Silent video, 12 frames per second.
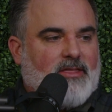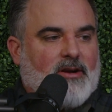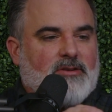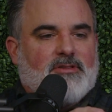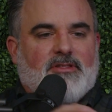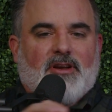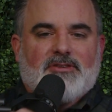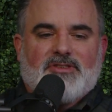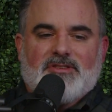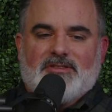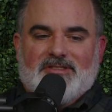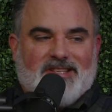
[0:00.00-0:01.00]
There's there's
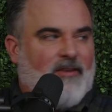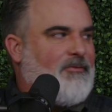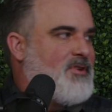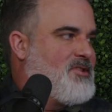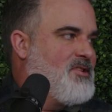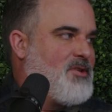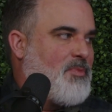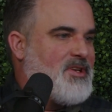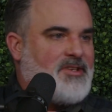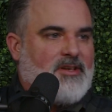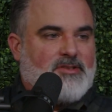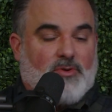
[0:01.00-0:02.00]
differences that we
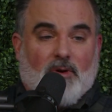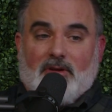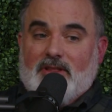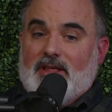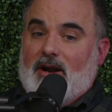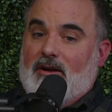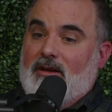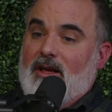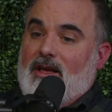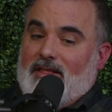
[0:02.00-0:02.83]
see historically that are